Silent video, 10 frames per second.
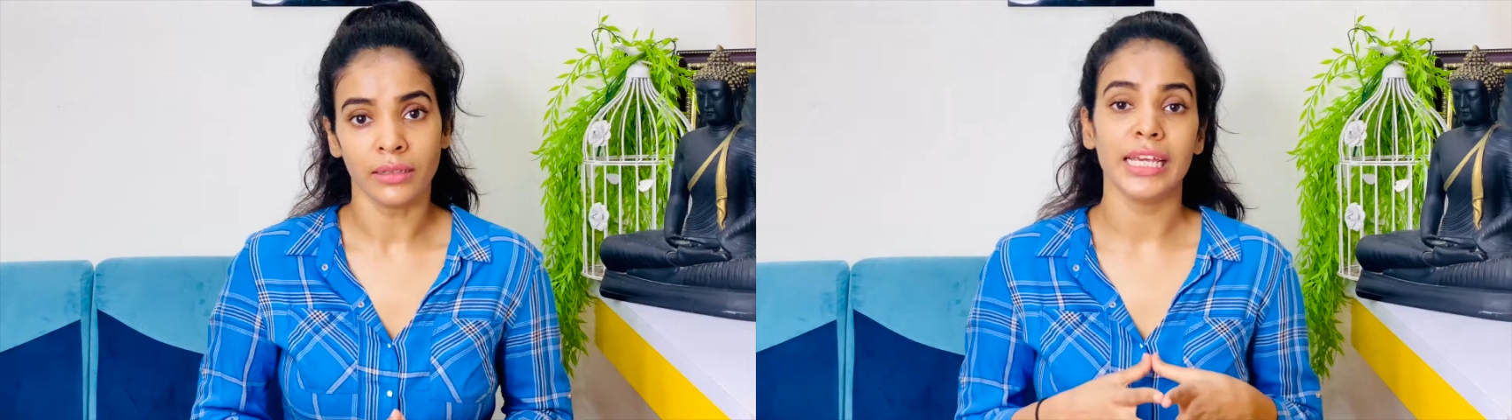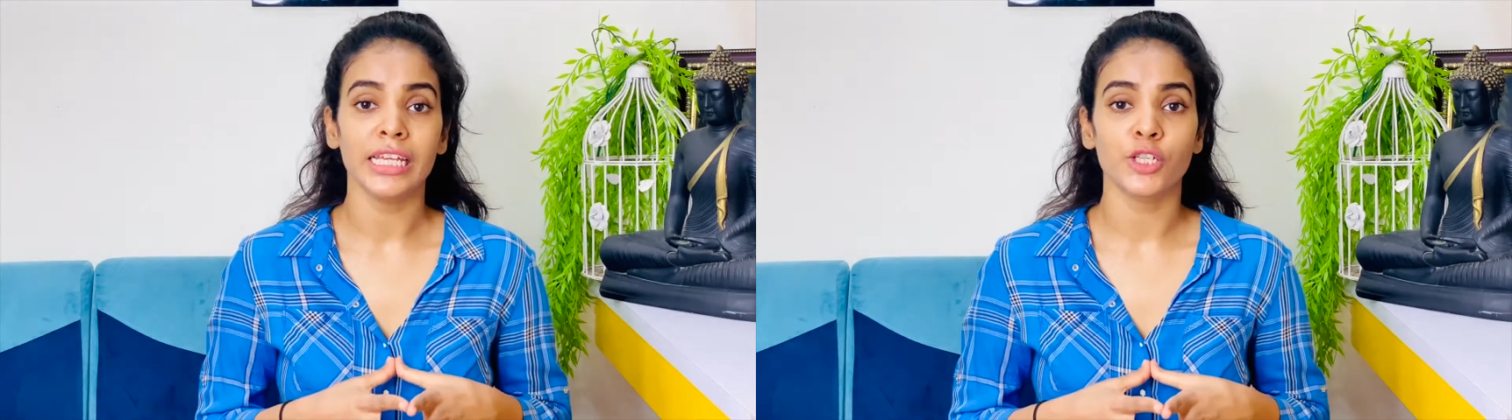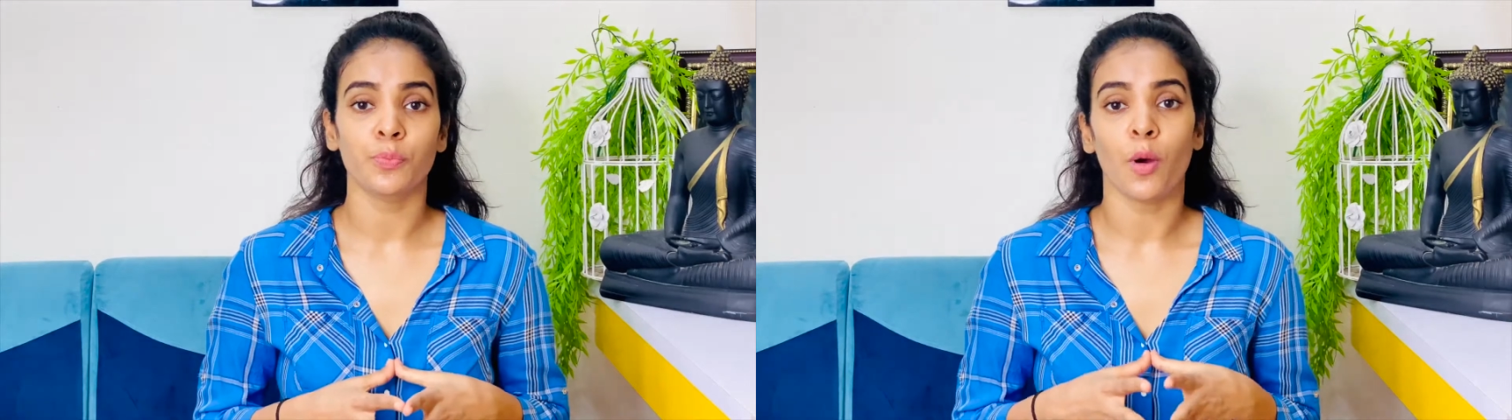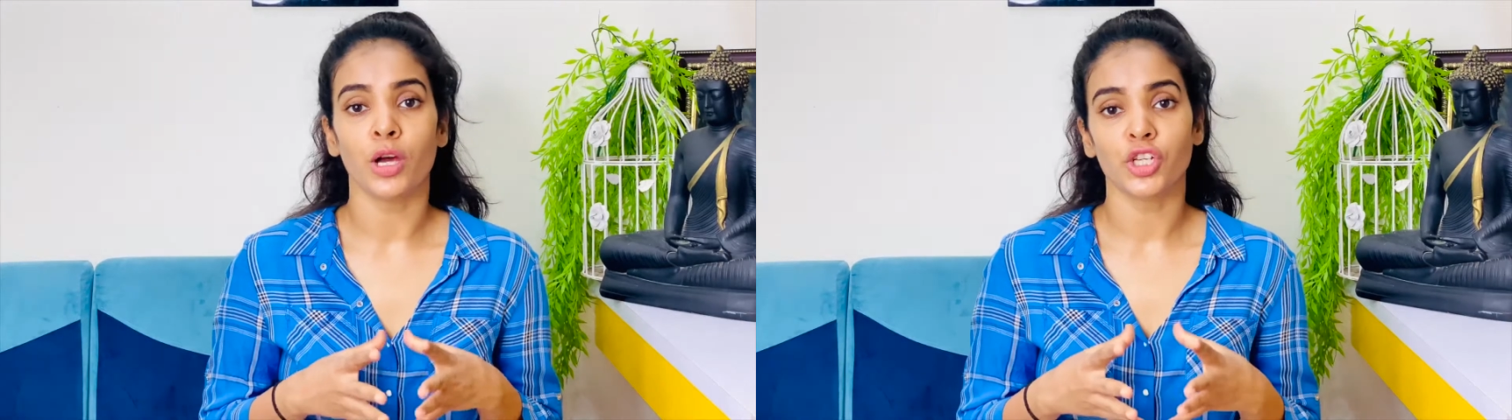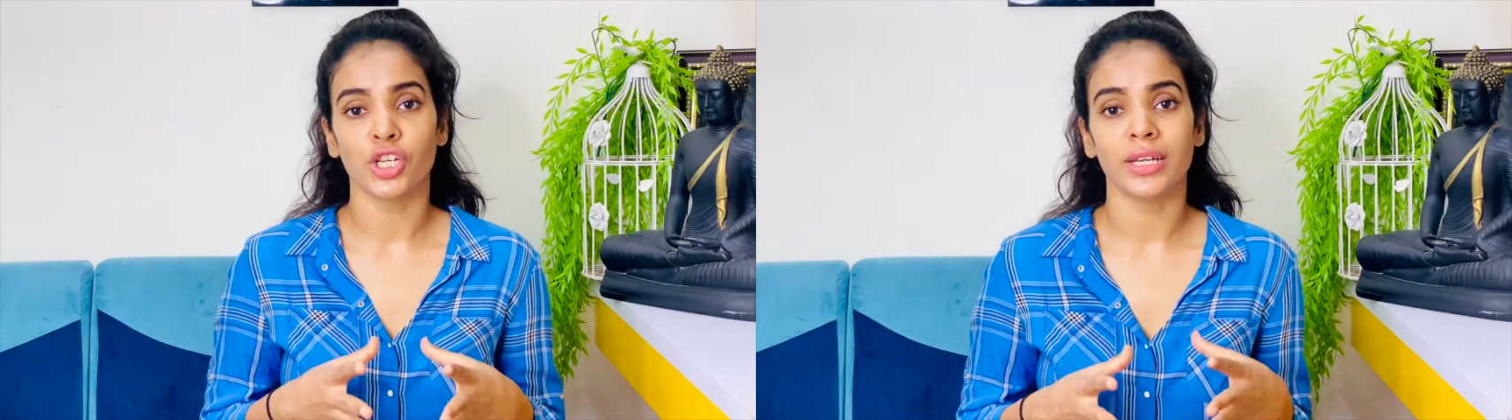Each
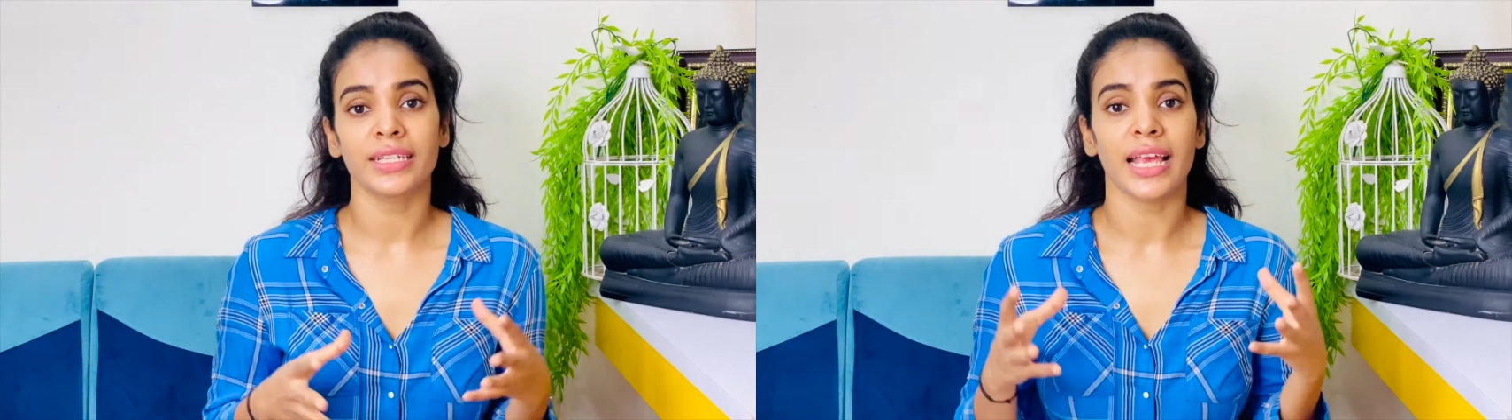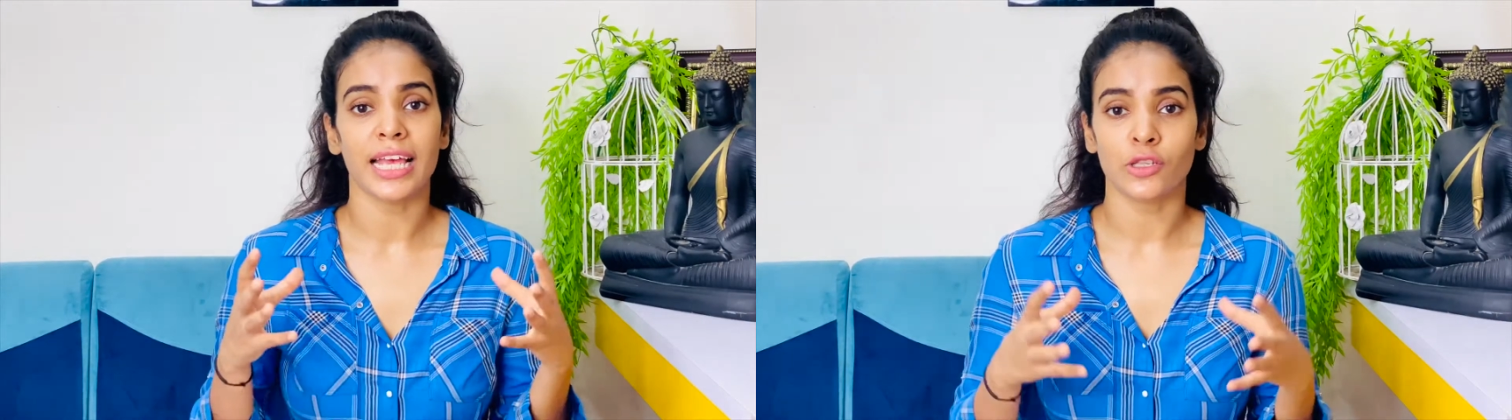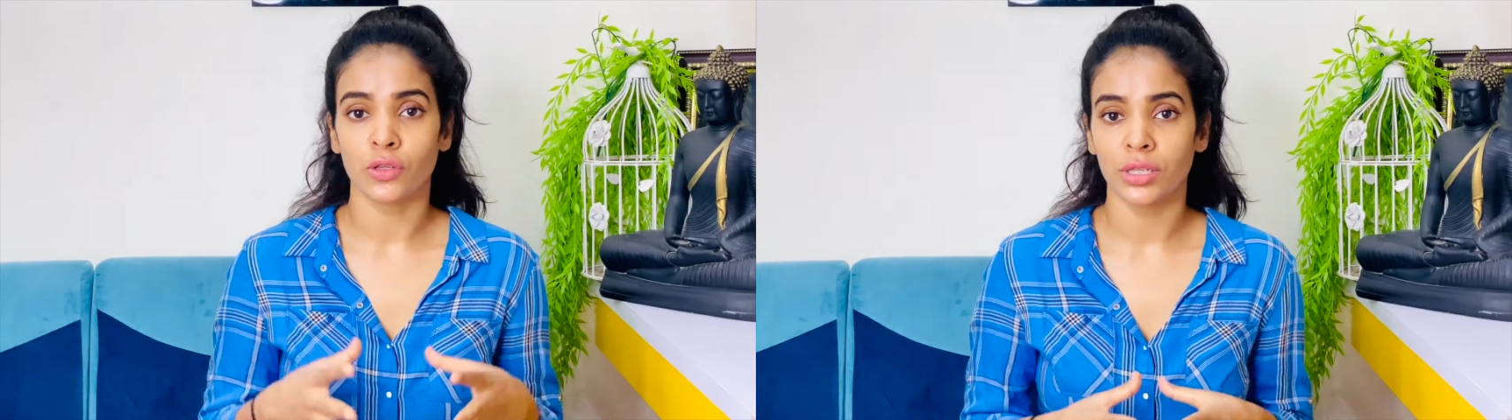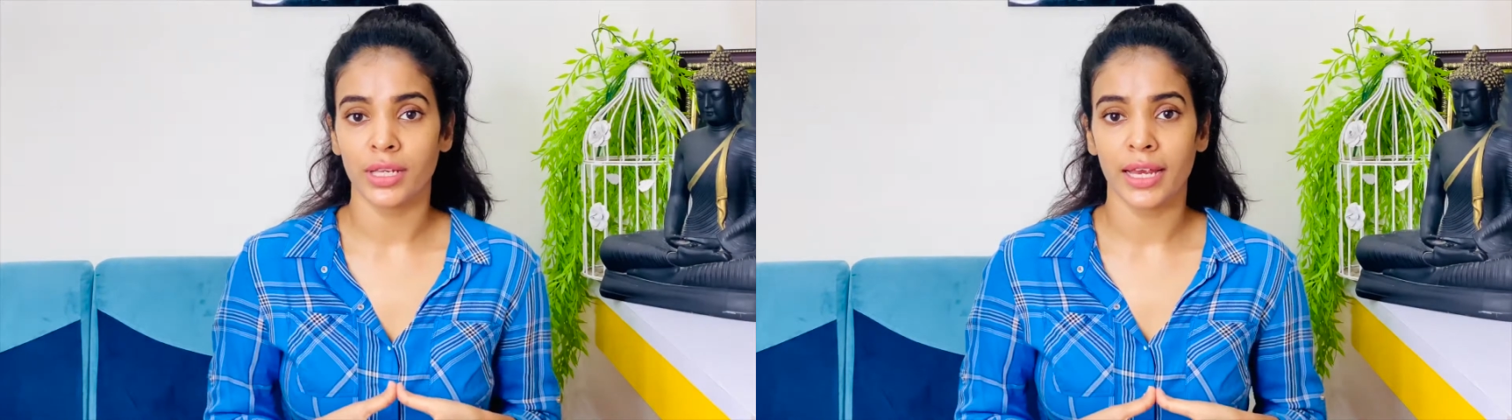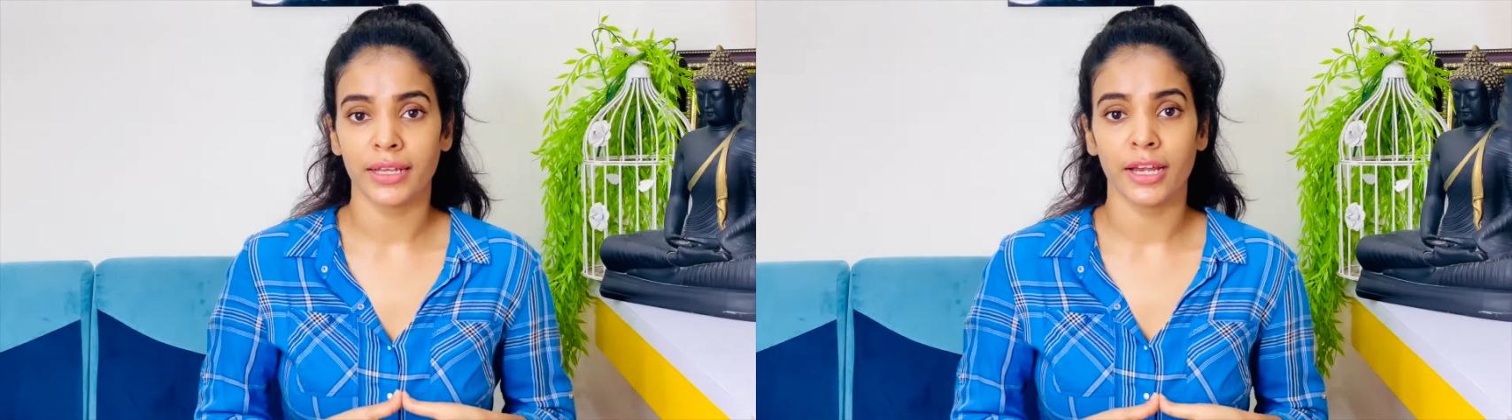posture is
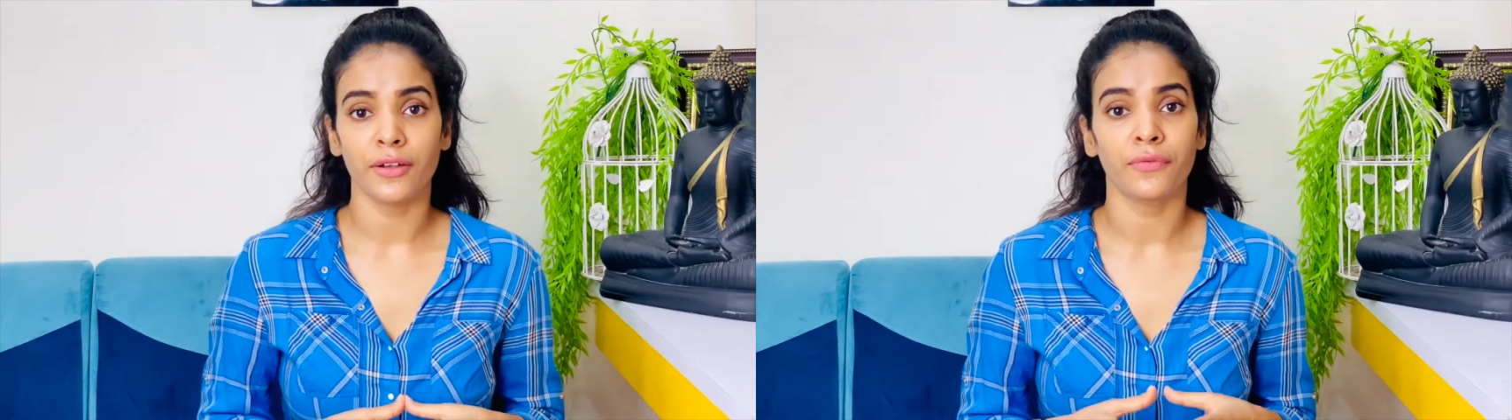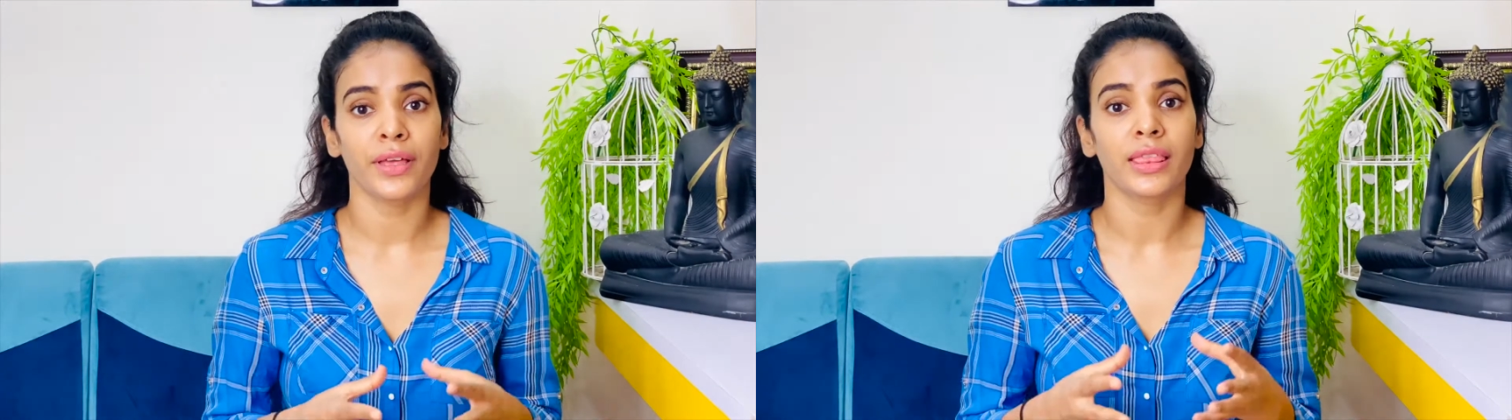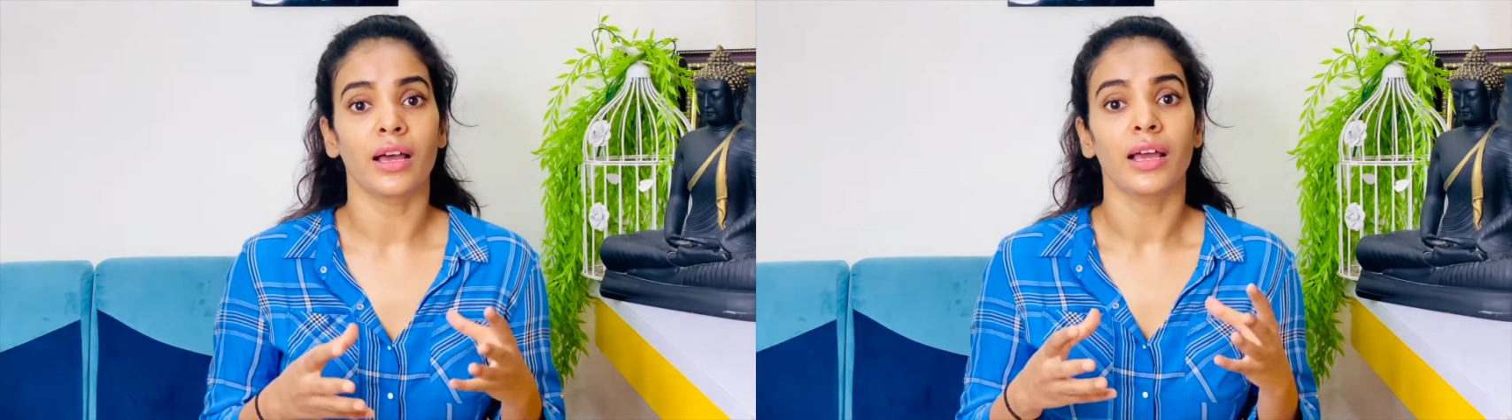associated with